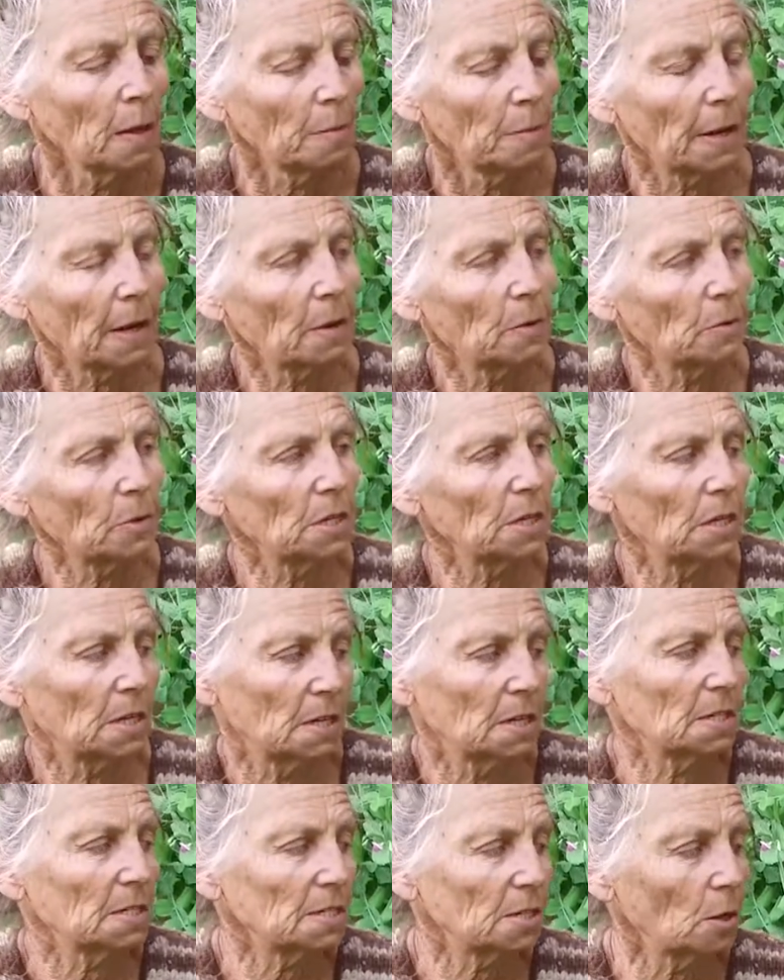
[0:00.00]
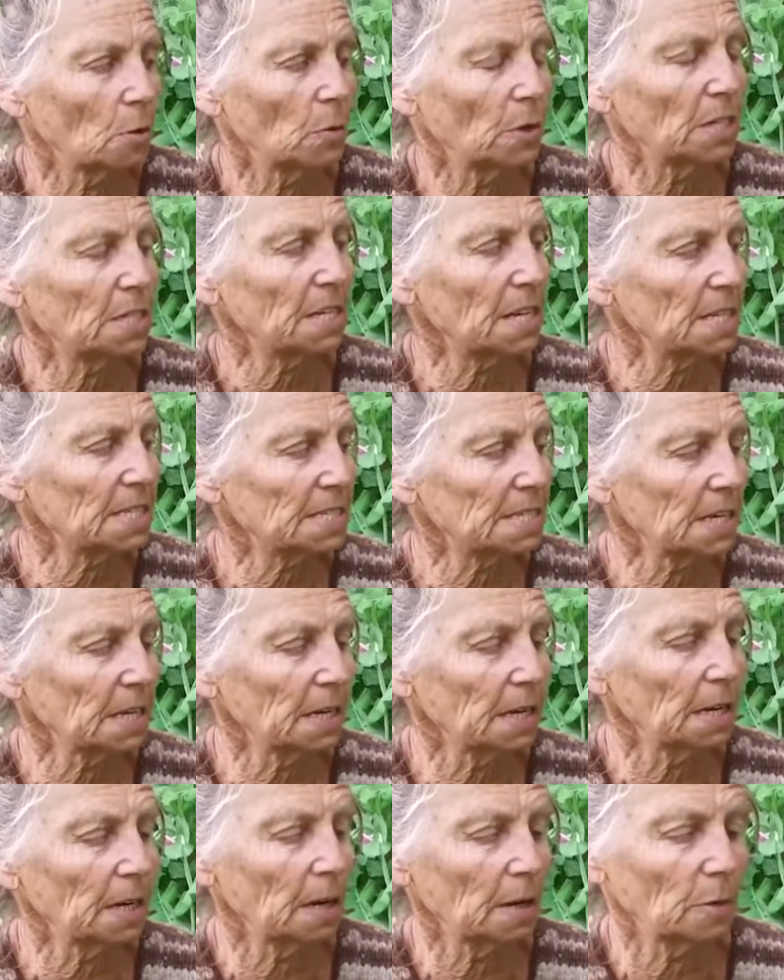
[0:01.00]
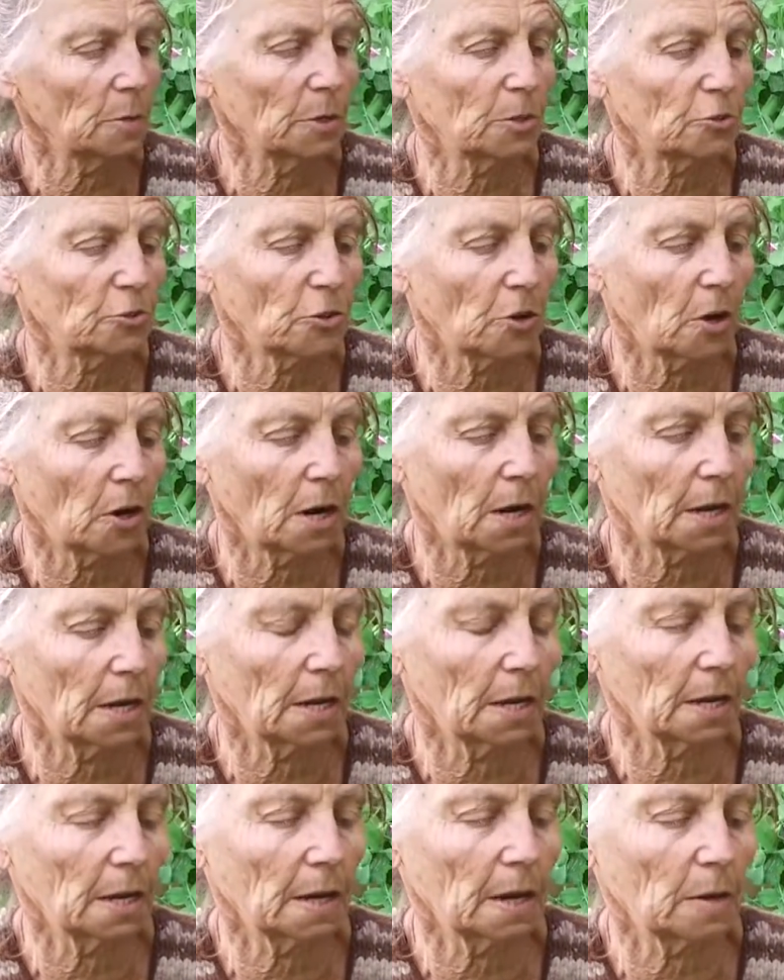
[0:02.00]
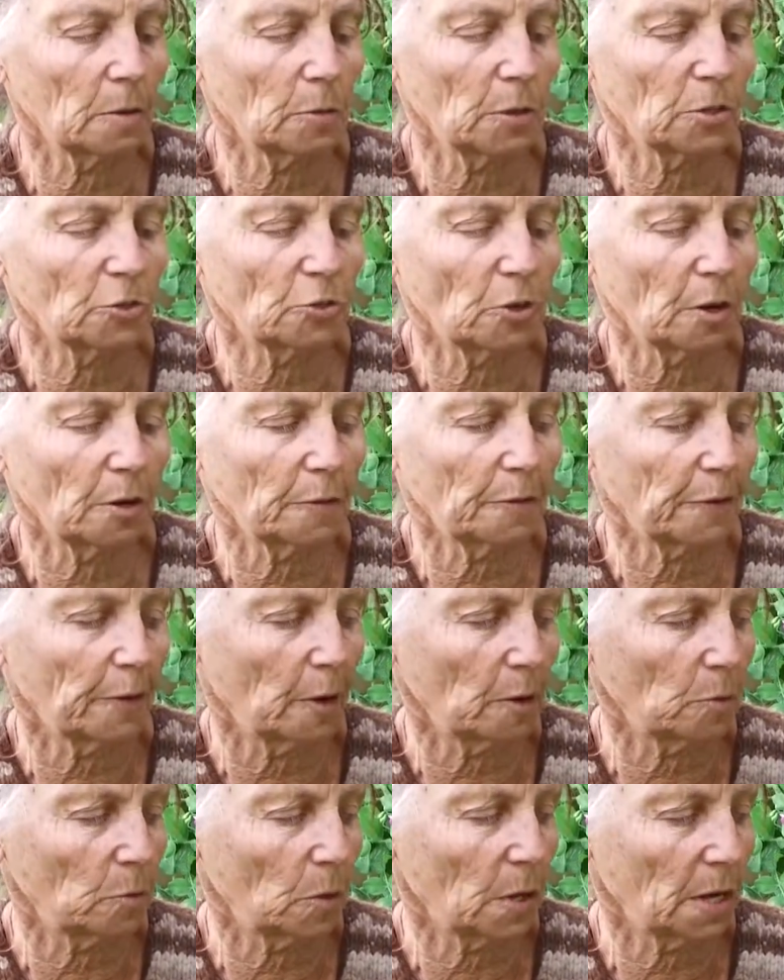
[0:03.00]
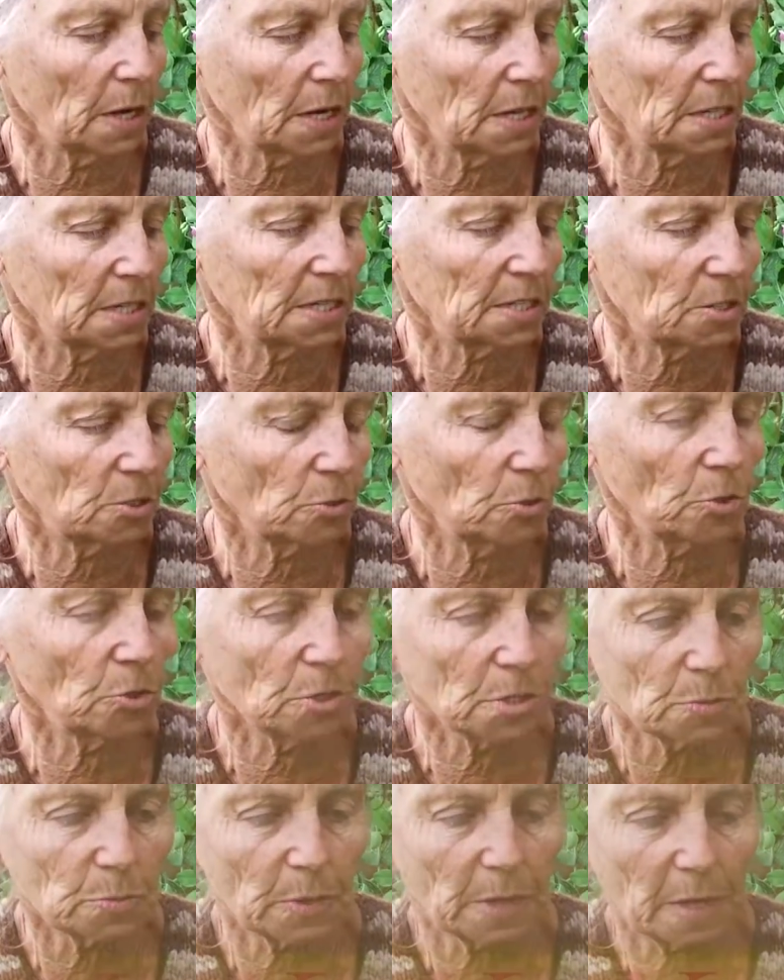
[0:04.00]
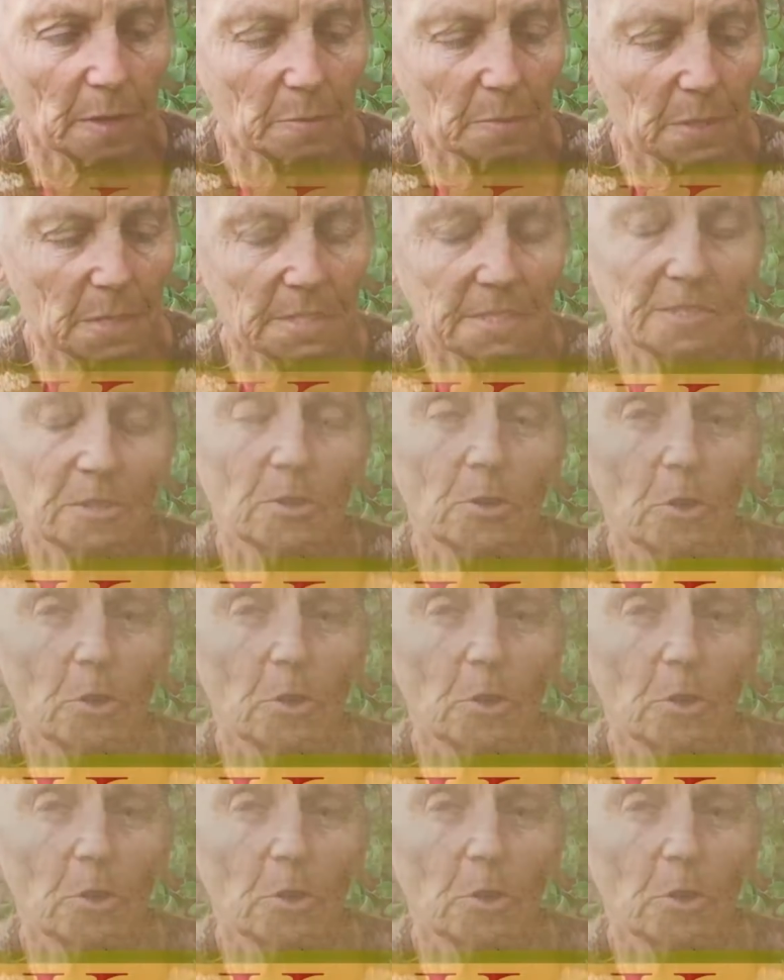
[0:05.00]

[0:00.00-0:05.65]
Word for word: But yeah, so we're testing and we're trialing and we're trying to find ways to use wicking beds to